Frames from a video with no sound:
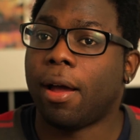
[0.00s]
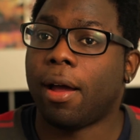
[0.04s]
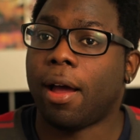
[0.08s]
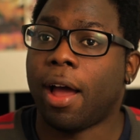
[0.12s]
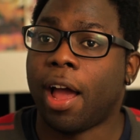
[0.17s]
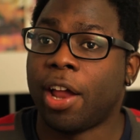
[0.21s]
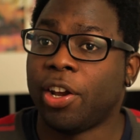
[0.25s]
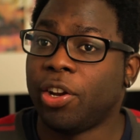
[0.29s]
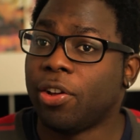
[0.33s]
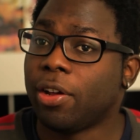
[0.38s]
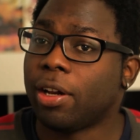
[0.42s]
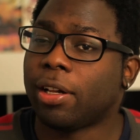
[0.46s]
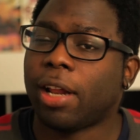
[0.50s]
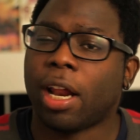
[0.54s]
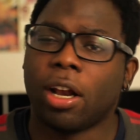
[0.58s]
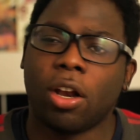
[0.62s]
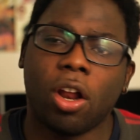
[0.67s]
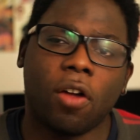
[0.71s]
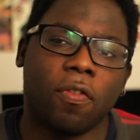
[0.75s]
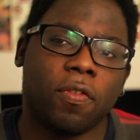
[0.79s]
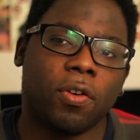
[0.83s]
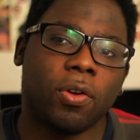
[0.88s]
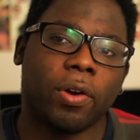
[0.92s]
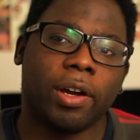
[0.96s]
I knew that I
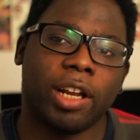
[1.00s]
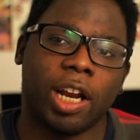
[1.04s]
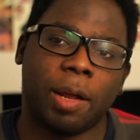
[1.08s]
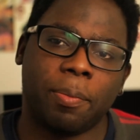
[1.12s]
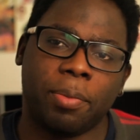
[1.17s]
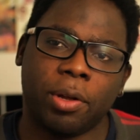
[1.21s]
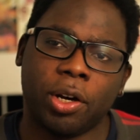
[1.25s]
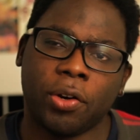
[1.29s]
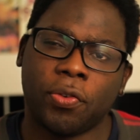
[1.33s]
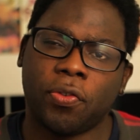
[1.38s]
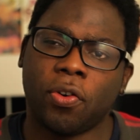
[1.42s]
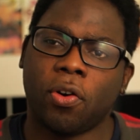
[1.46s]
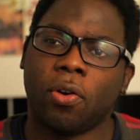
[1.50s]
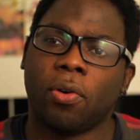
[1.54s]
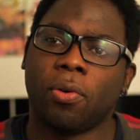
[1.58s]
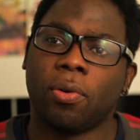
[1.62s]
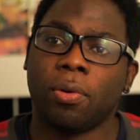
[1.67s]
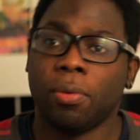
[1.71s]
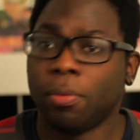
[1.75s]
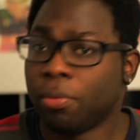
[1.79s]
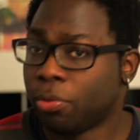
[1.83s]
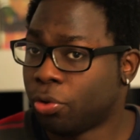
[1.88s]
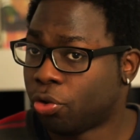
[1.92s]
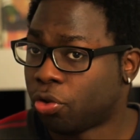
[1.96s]
love looking at beautiful
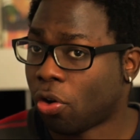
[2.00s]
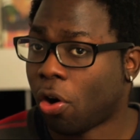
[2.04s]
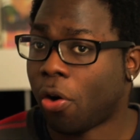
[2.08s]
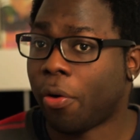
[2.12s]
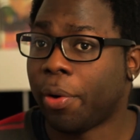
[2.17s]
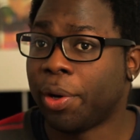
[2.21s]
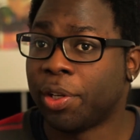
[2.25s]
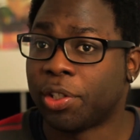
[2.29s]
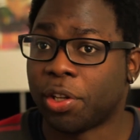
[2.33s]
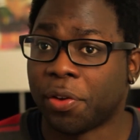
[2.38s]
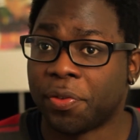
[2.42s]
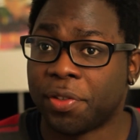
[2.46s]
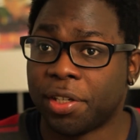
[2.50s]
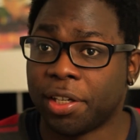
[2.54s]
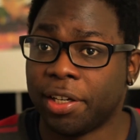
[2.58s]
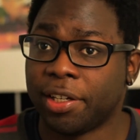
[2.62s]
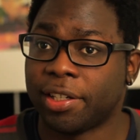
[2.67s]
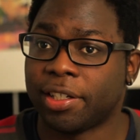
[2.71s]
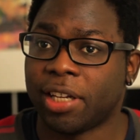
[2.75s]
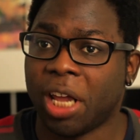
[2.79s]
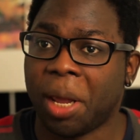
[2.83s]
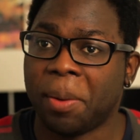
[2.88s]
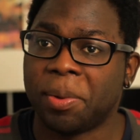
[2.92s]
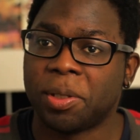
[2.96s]
drawings of
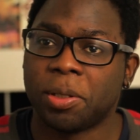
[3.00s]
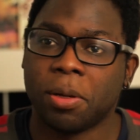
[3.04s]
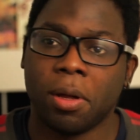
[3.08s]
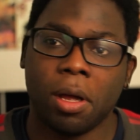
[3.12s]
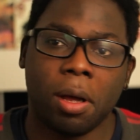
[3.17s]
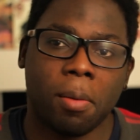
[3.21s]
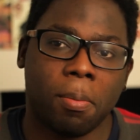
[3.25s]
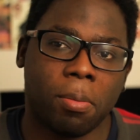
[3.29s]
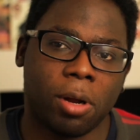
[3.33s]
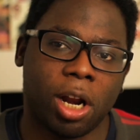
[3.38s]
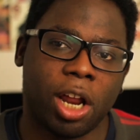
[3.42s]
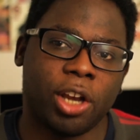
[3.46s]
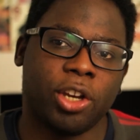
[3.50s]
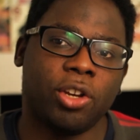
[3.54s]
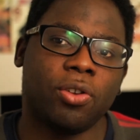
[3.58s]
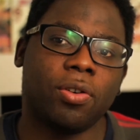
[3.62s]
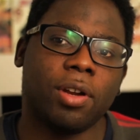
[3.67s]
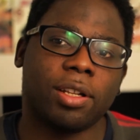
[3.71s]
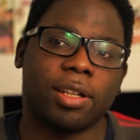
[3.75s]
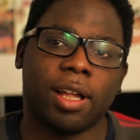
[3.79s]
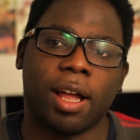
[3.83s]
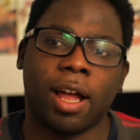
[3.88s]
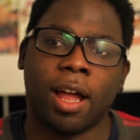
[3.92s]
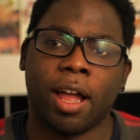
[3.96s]
cityscapes, but I knew
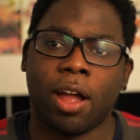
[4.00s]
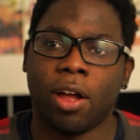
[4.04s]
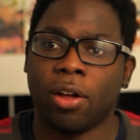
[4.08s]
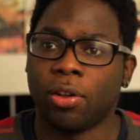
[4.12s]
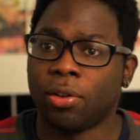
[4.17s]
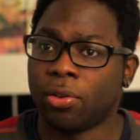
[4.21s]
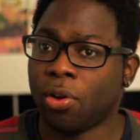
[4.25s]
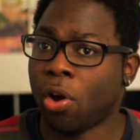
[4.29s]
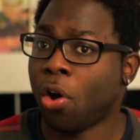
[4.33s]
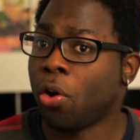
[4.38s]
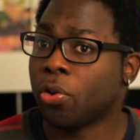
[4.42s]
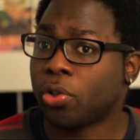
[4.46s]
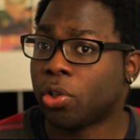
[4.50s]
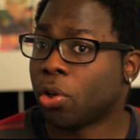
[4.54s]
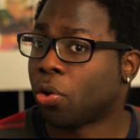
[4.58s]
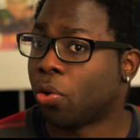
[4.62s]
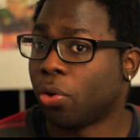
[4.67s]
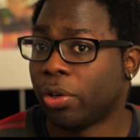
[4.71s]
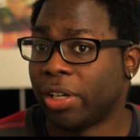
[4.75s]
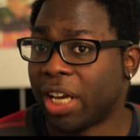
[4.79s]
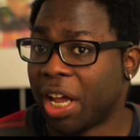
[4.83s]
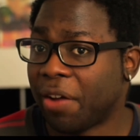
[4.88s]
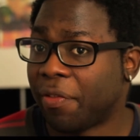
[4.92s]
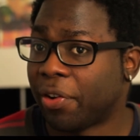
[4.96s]
that I also
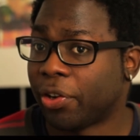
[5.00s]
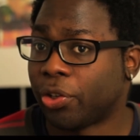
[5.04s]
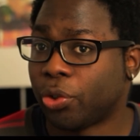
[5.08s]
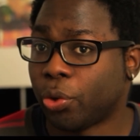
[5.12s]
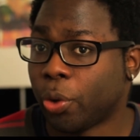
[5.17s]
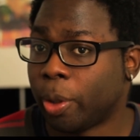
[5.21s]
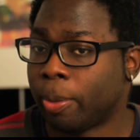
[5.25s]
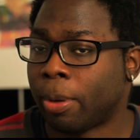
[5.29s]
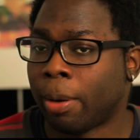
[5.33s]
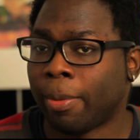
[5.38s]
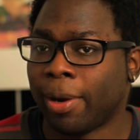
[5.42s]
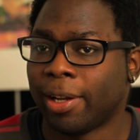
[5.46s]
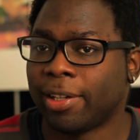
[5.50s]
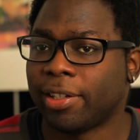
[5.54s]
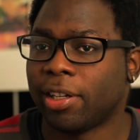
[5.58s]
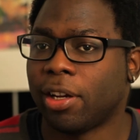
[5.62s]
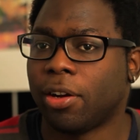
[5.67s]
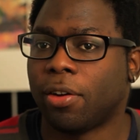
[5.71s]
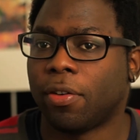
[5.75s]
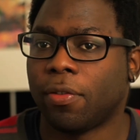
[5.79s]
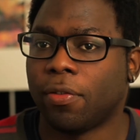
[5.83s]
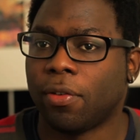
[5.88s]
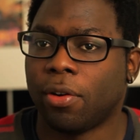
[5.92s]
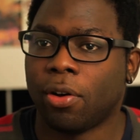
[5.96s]
could never do it by
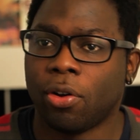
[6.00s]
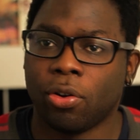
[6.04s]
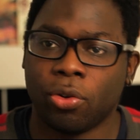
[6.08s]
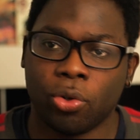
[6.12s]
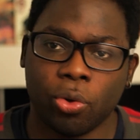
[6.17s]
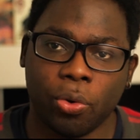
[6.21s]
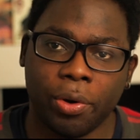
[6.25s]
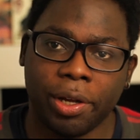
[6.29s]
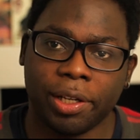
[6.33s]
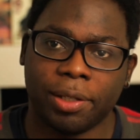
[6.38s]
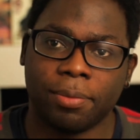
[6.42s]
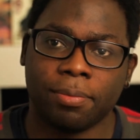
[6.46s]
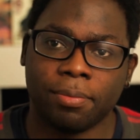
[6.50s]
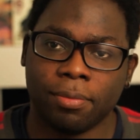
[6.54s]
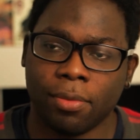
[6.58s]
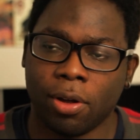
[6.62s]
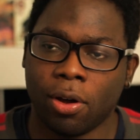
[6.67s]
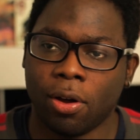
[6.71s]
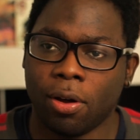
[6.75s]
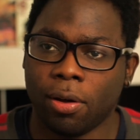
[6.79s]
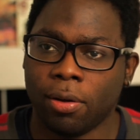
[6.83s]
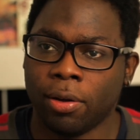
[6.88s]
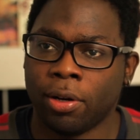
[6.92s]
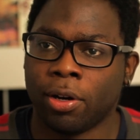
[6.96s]
myself or do it,
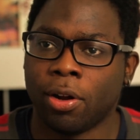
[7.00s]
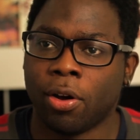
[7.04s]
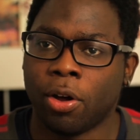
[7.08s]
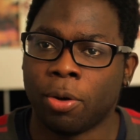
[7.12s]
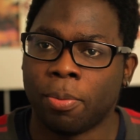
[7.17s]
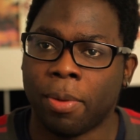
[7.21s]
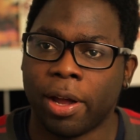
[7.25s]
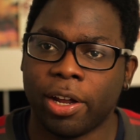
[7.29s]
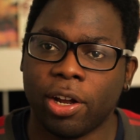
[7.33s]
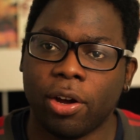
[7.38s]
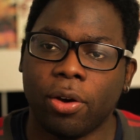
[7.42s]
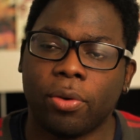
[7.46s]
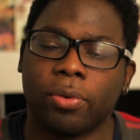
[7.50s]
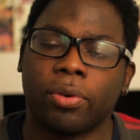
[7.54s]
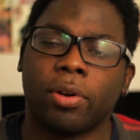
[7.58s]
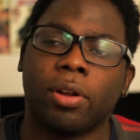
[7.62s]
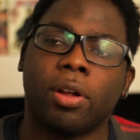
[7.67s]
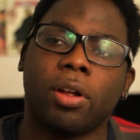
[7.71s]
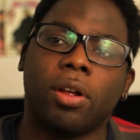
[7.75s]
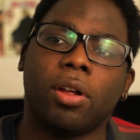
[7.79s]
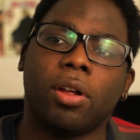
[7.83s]
you know, on my own.